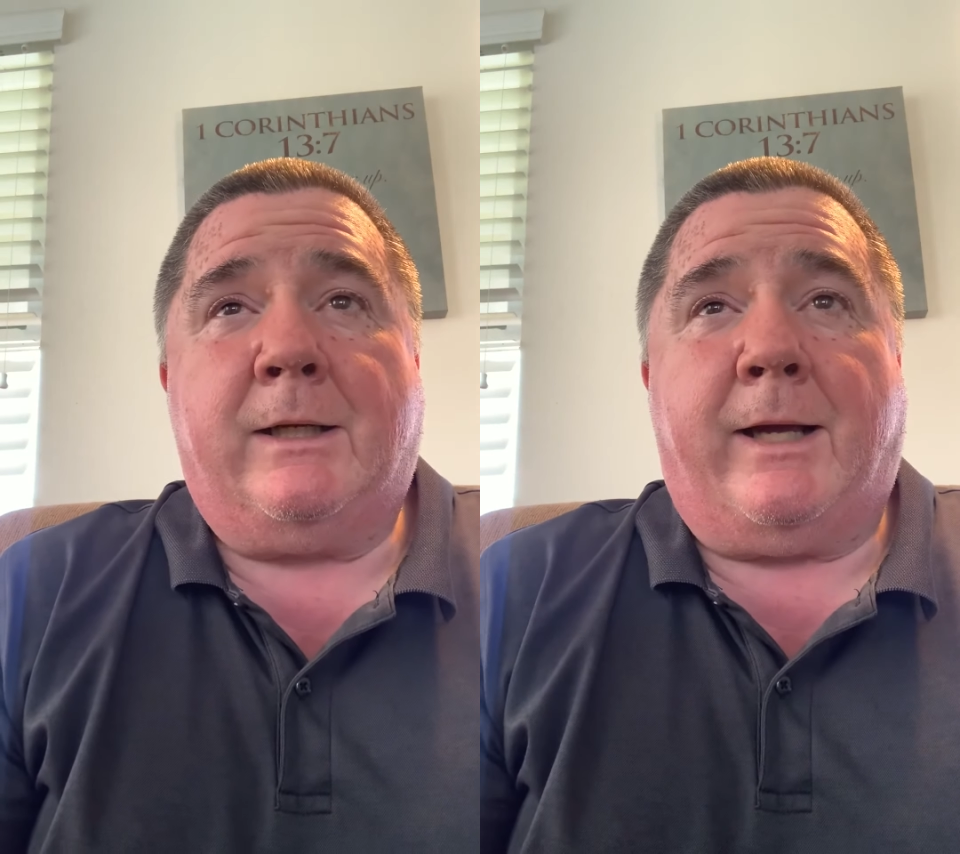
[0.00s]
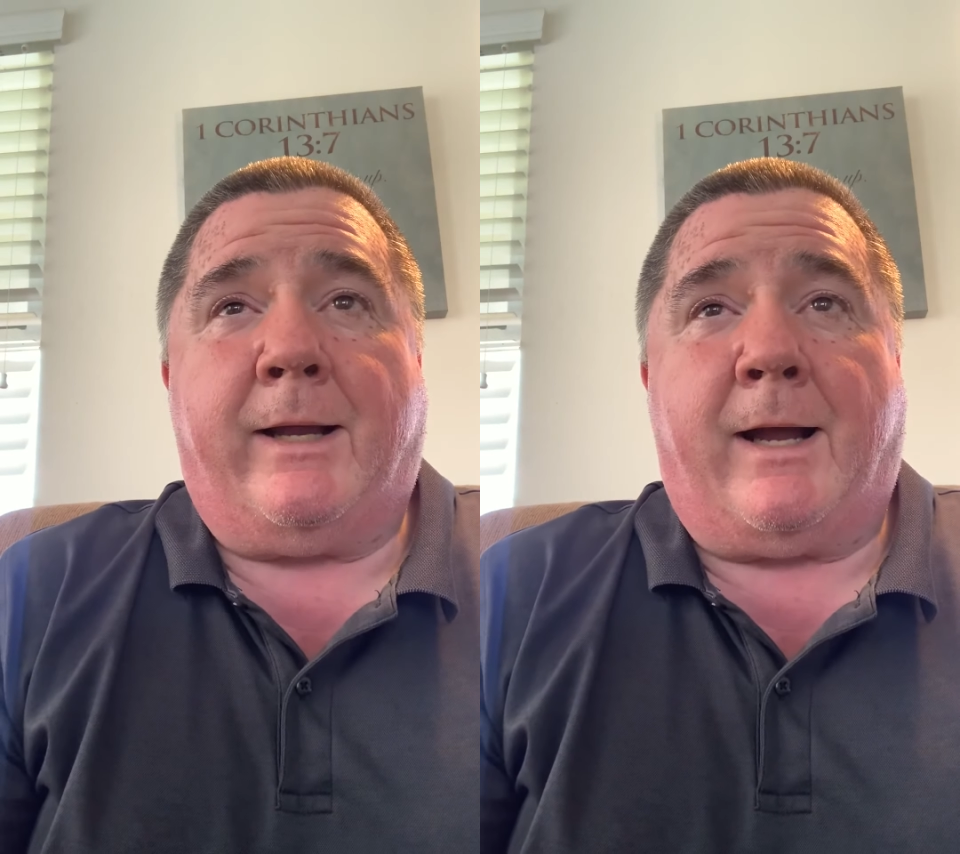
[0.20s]

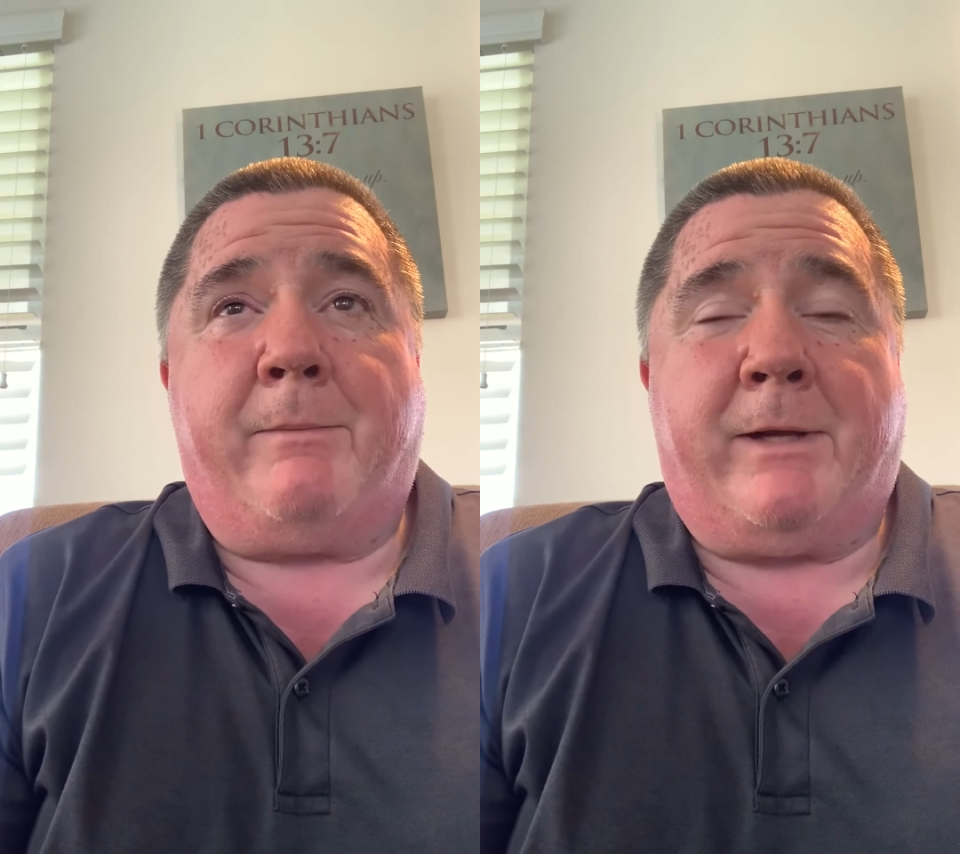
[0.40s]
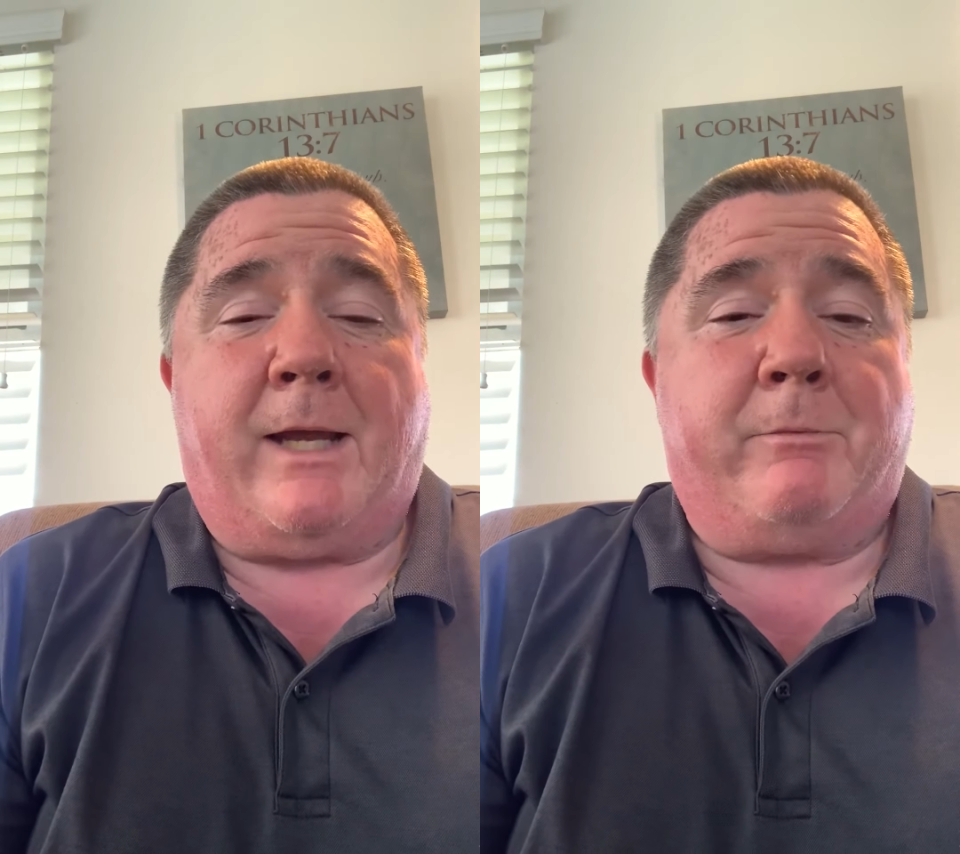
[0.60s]
And I
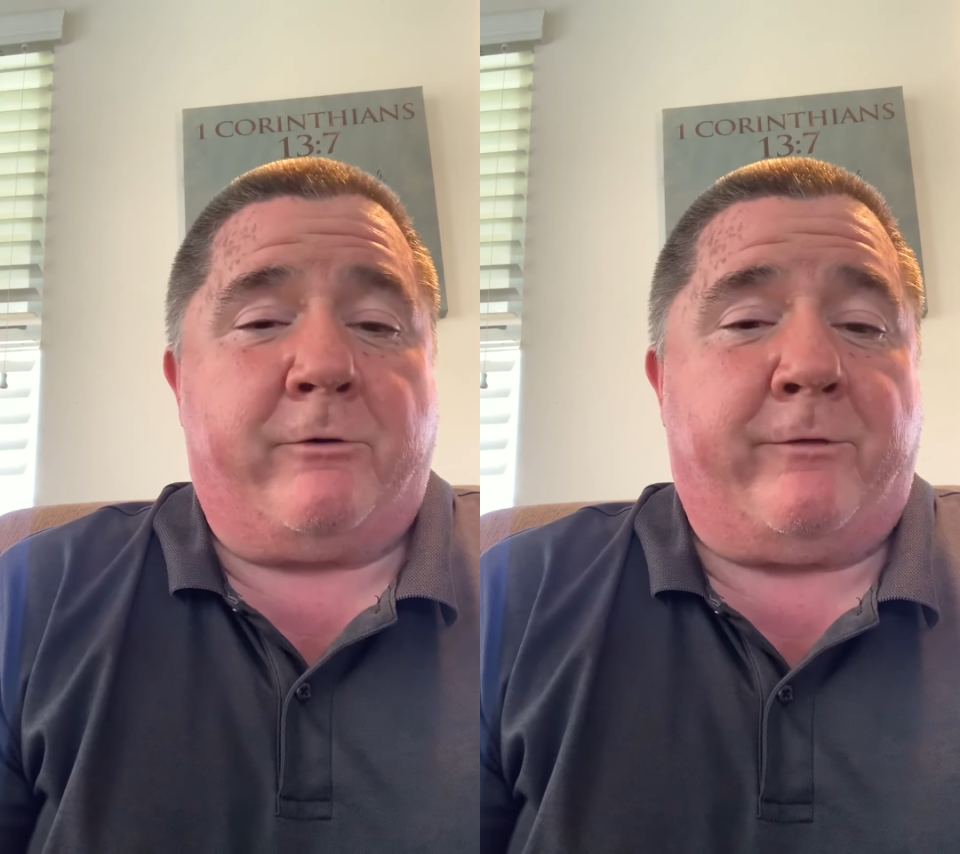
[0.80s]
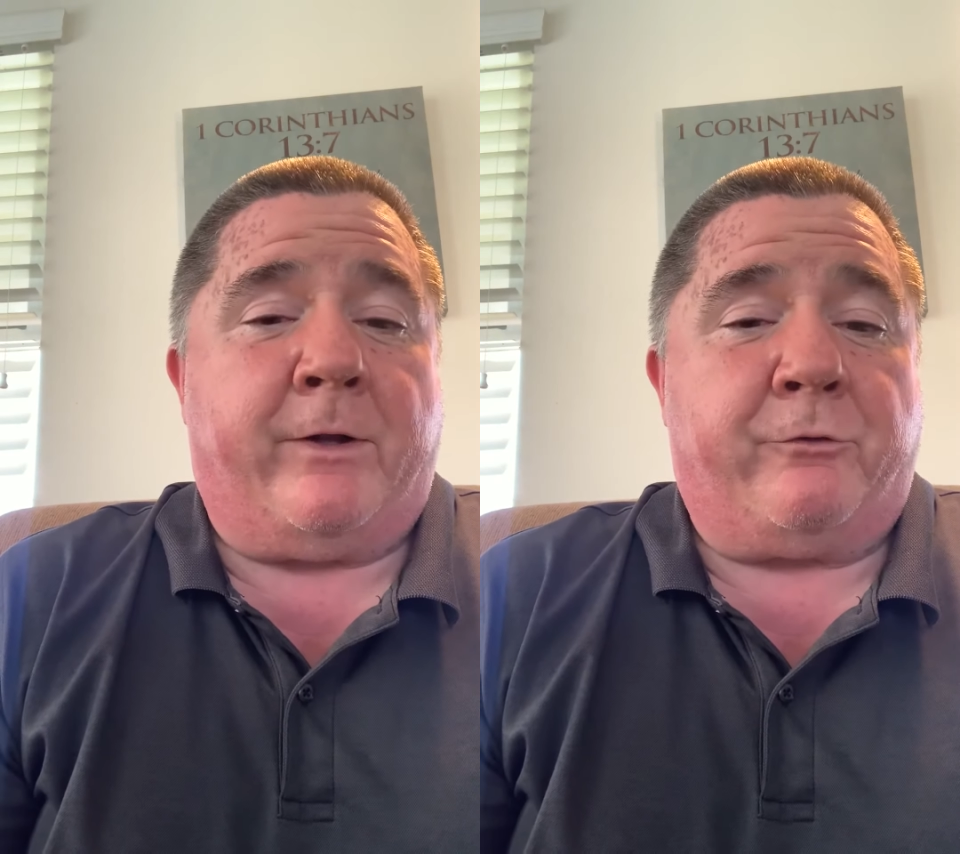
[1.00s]
became
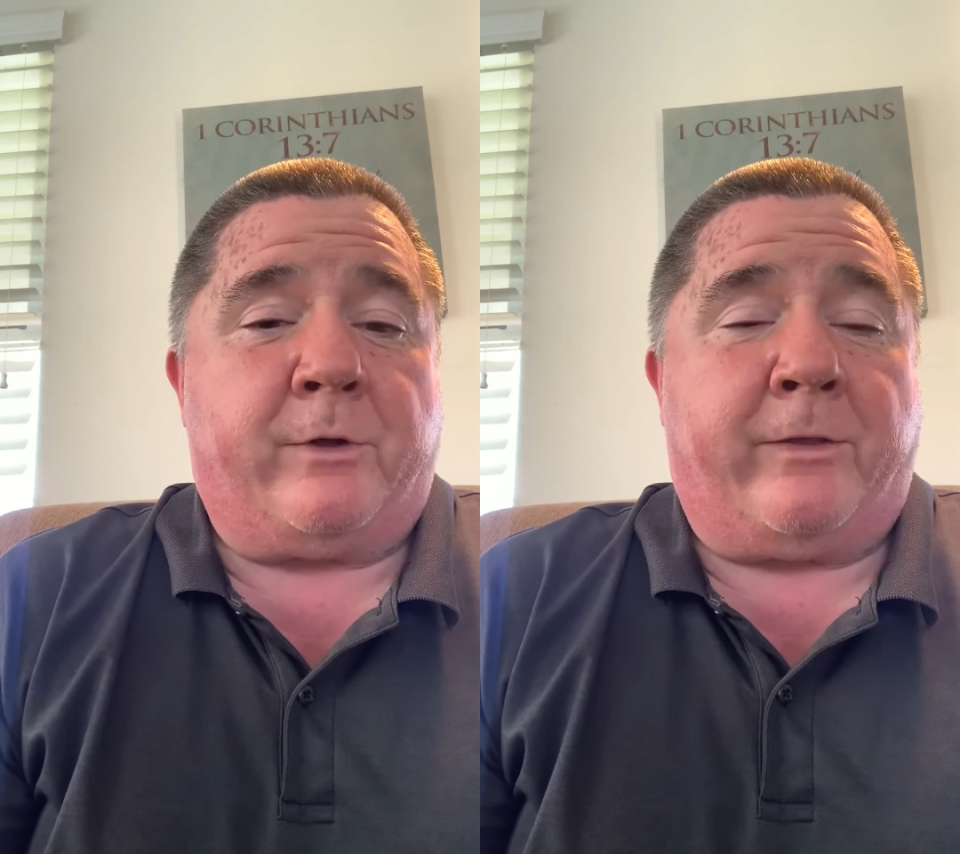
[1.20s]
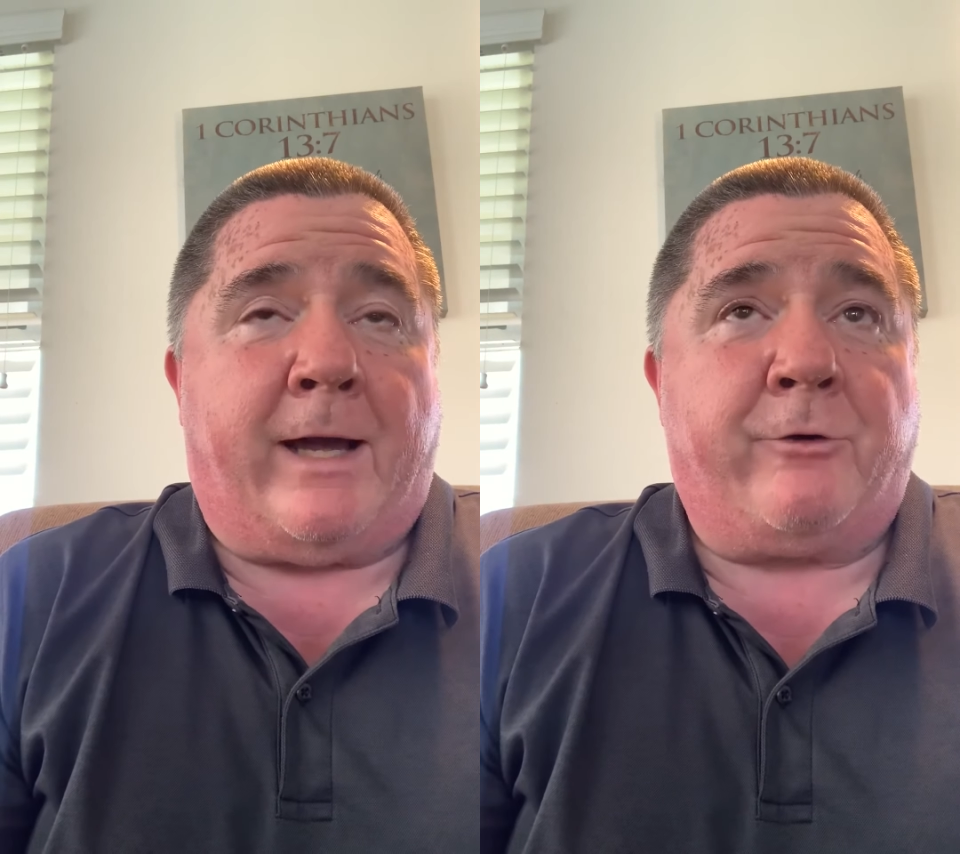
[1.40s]
convinced
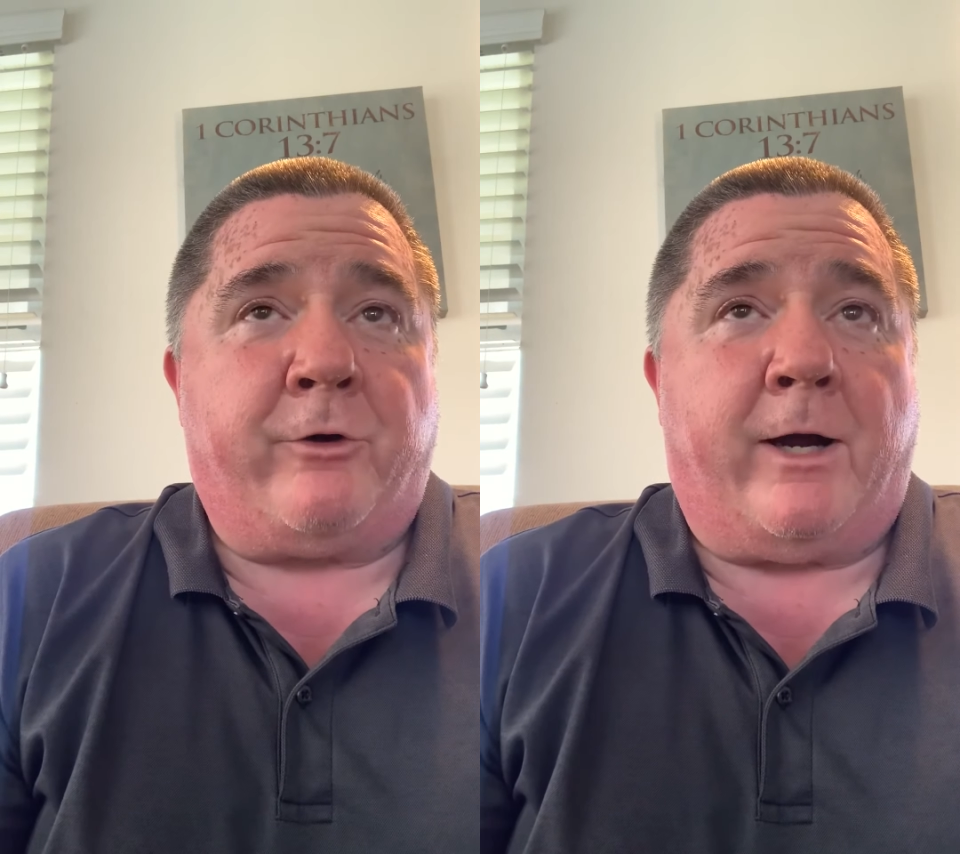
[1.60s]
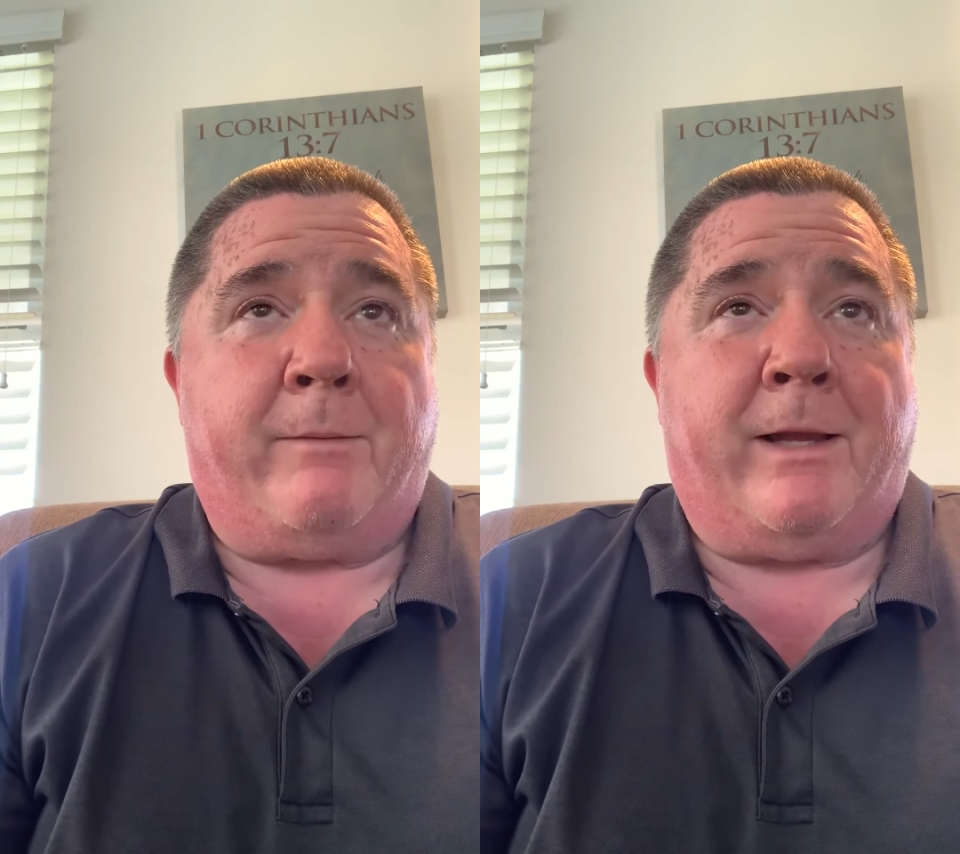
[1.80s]
at that
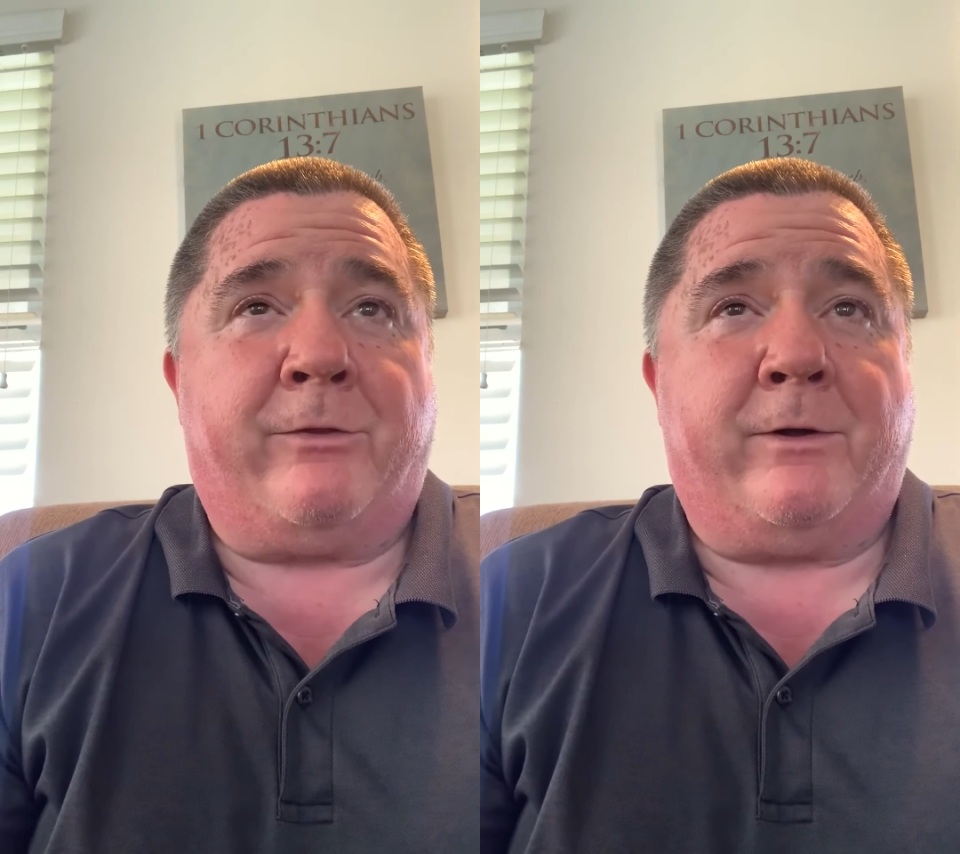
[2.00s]
time that